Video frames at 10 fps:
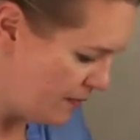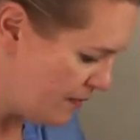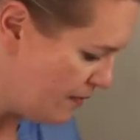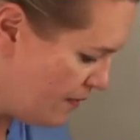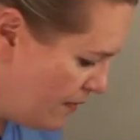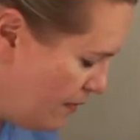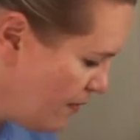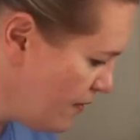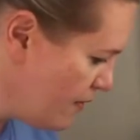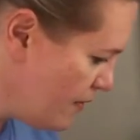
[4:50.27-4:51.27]

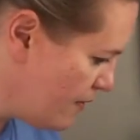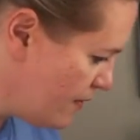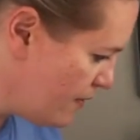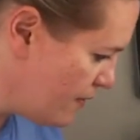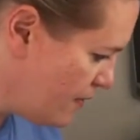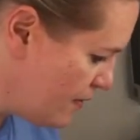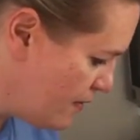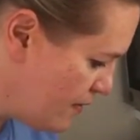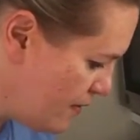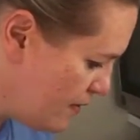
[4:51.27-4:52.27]

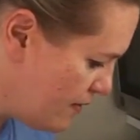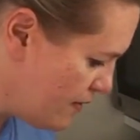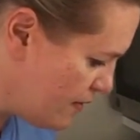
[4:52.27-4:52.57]
(no one is talking)